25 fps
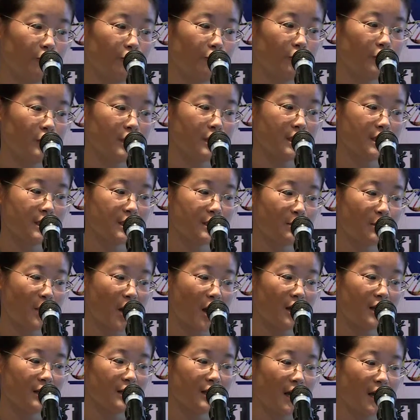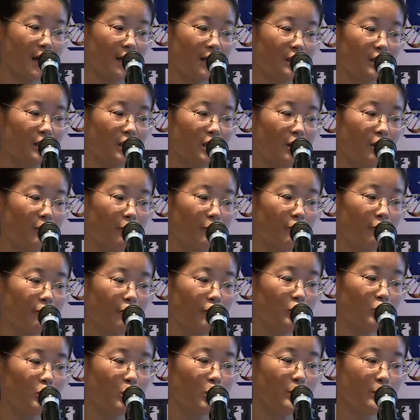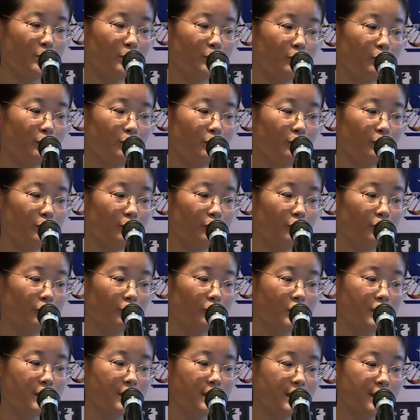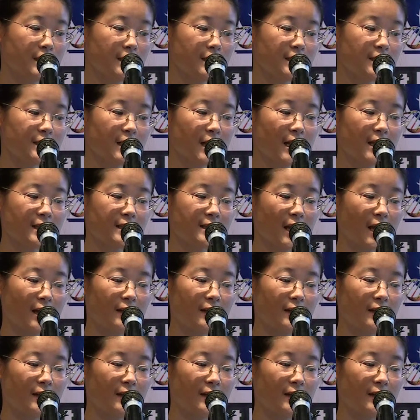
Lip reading: For the spot and the photosynthesis